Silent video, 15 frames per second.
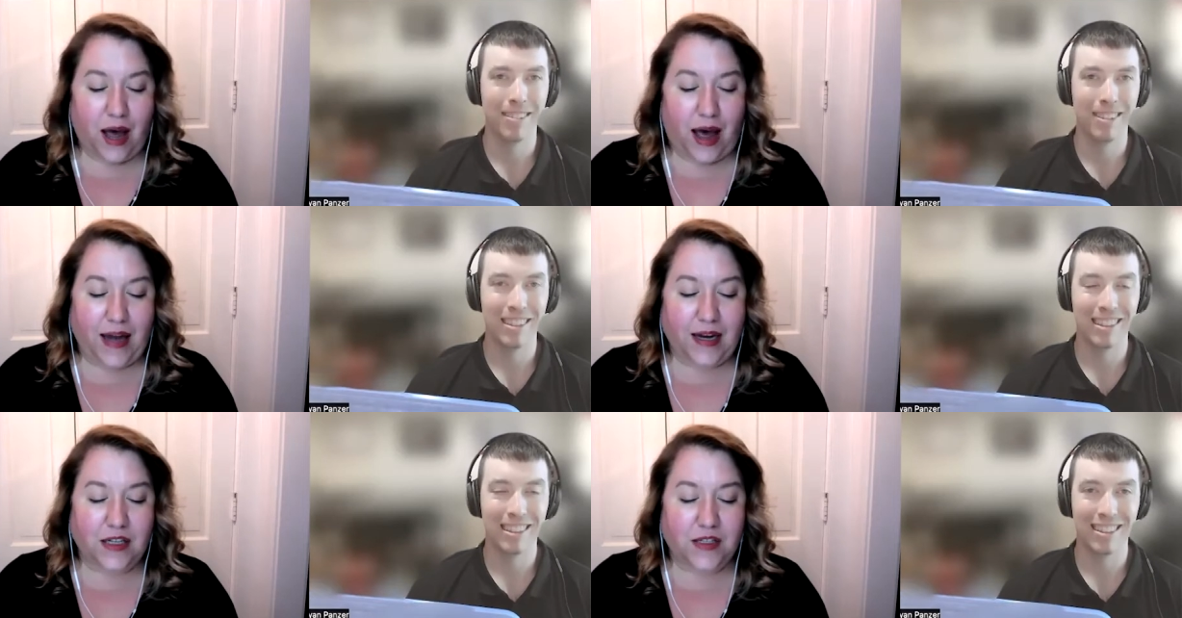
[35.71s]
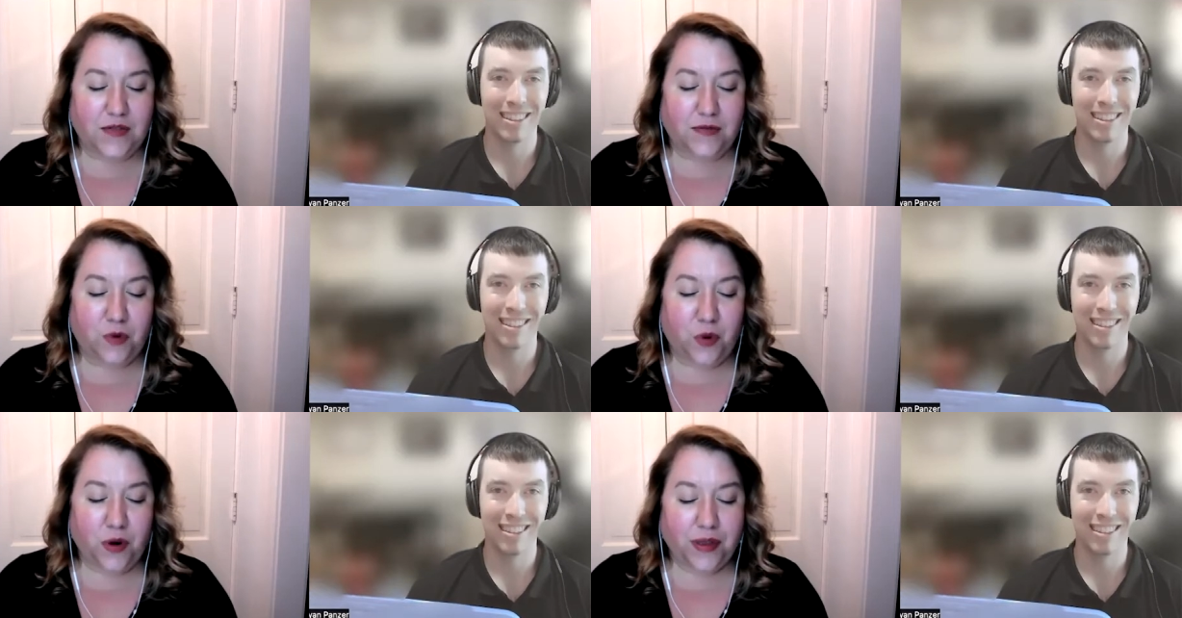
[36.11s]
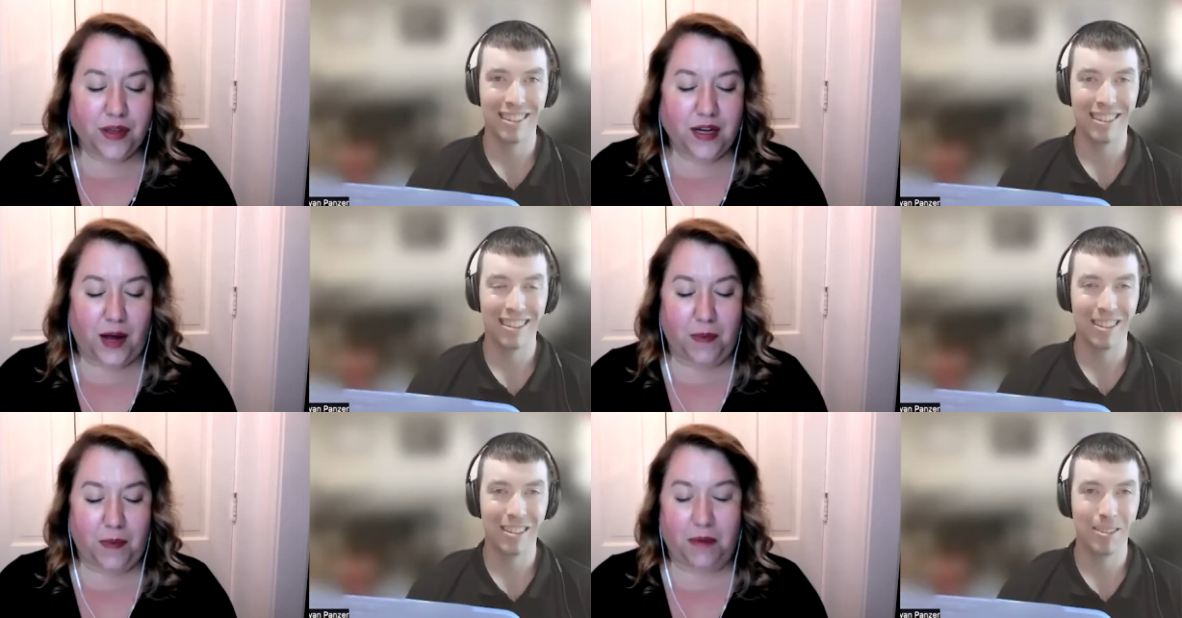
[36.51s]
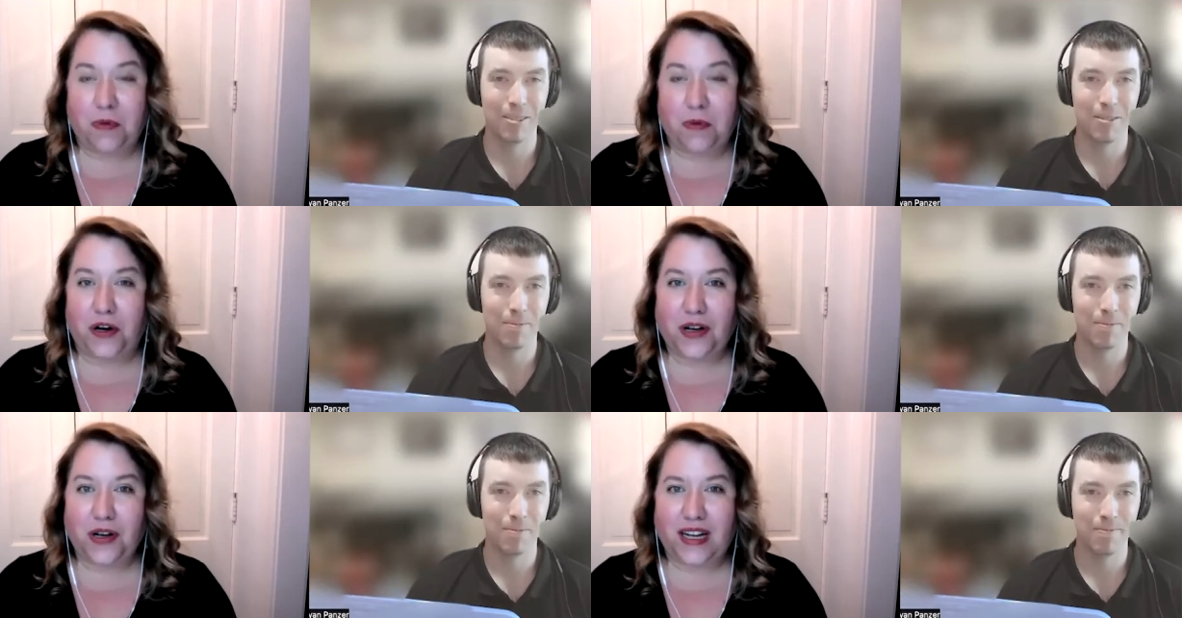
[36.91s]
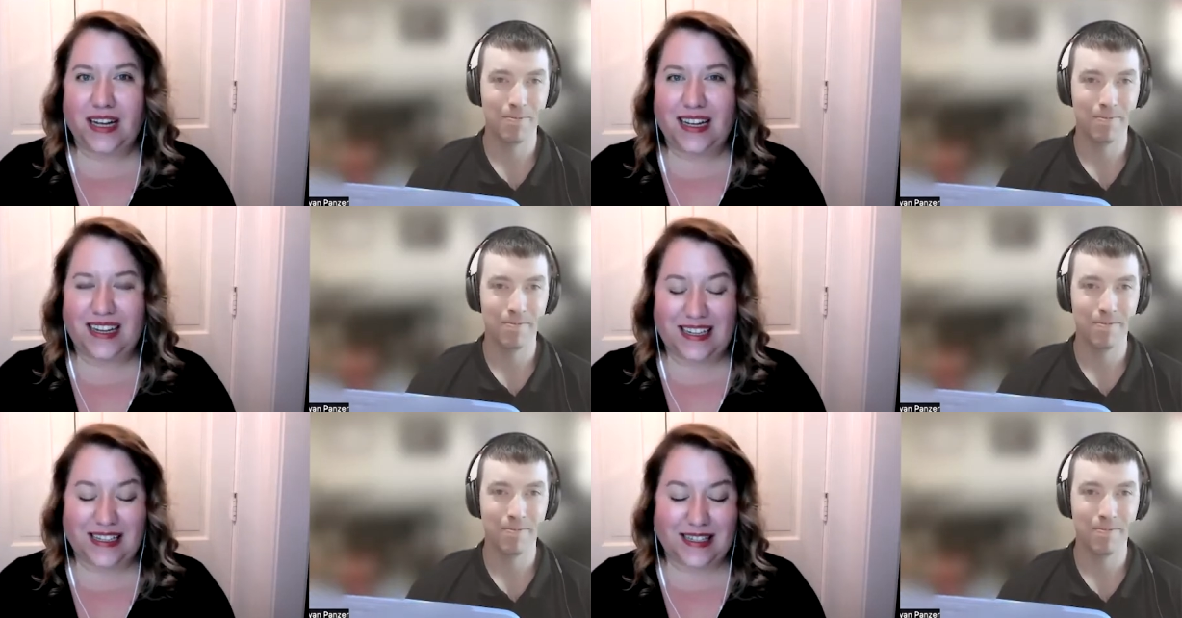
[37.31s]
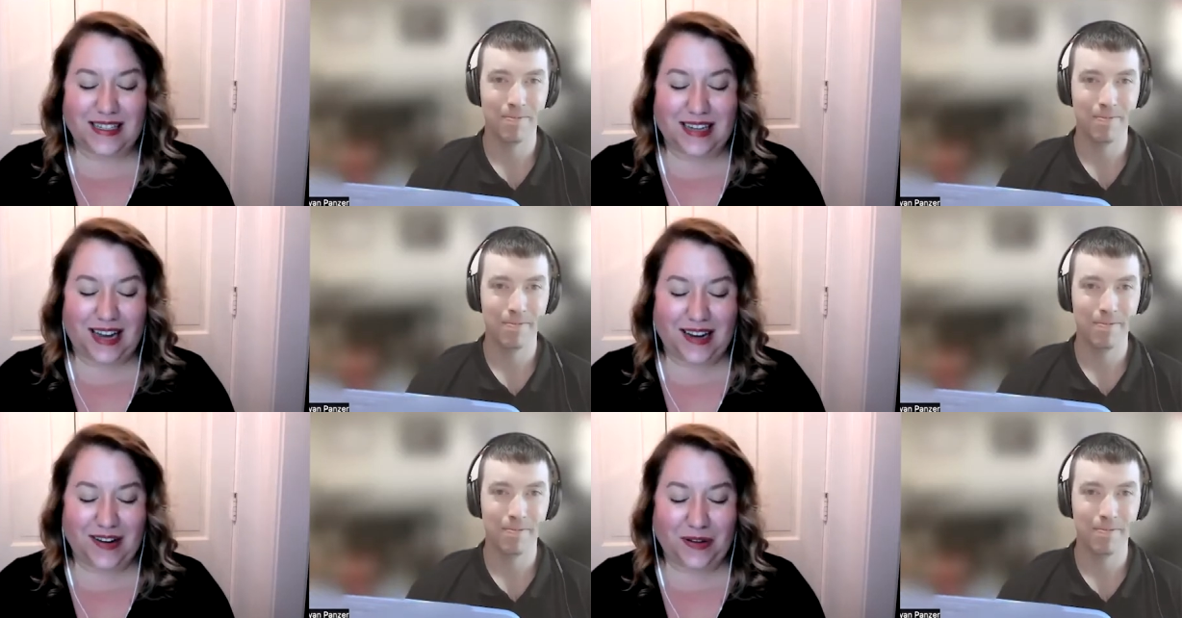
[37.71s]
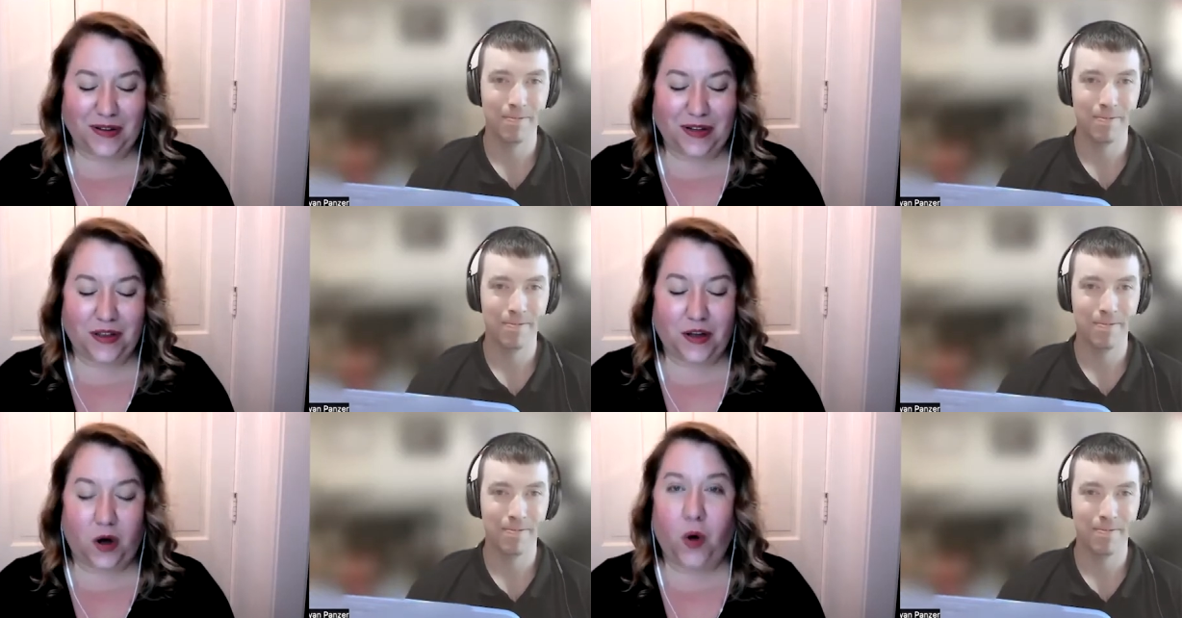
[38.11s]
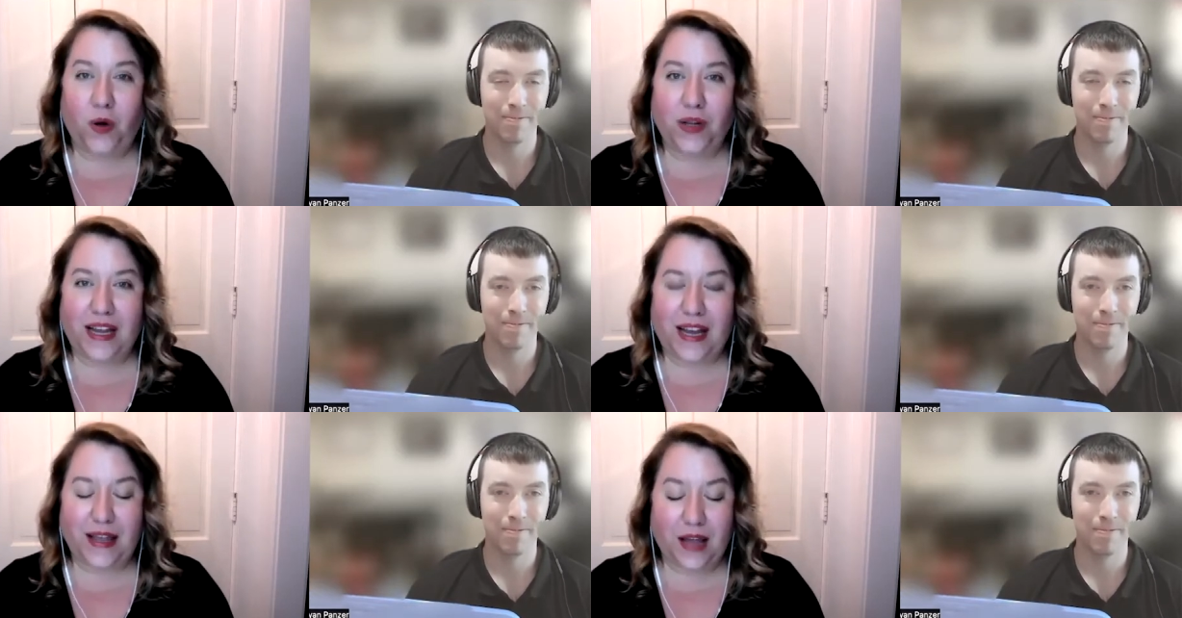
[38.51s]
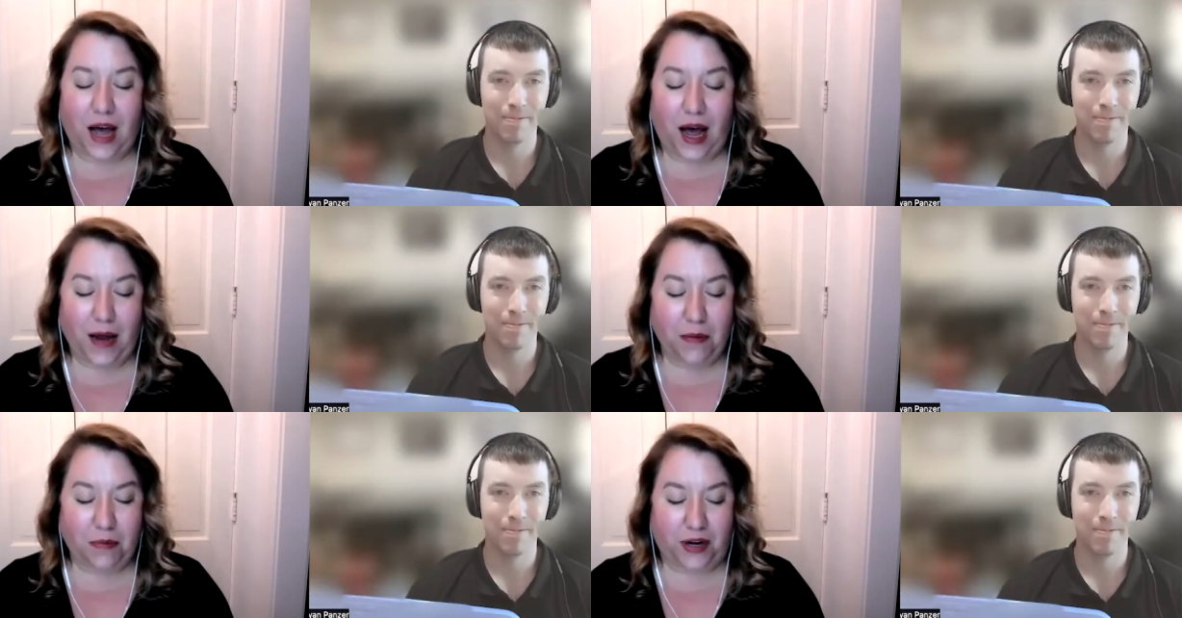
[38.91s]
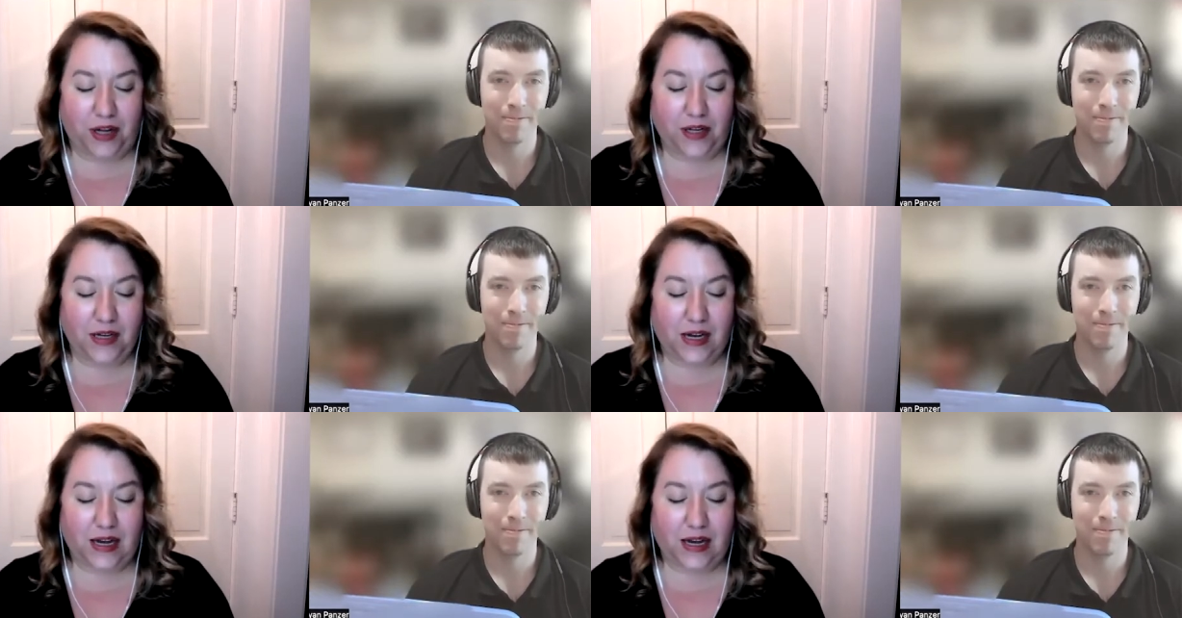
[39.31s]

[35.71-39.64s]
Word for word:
Speaker 1: and his forthcoming book is titled The Holy and the Hybrid